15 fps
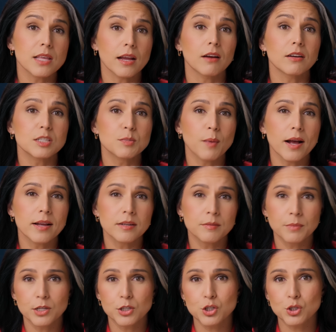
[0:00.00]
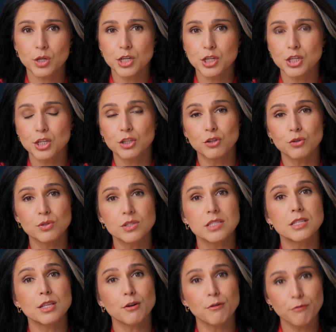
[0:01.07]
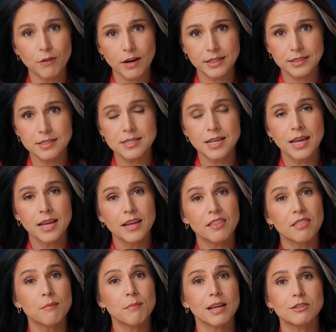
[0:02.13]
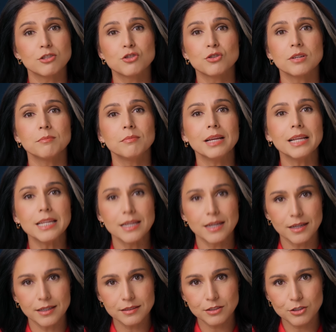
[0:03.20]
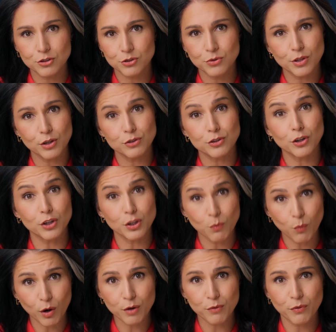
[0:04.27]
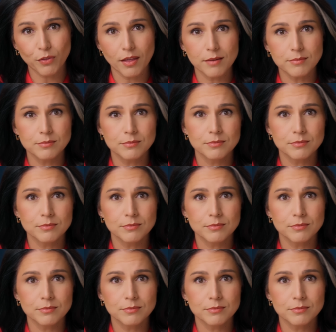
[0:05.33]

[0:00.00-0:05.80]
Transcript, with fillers: the Harris Biden administration uses their friends in the mainstream media to do their dirty work for them.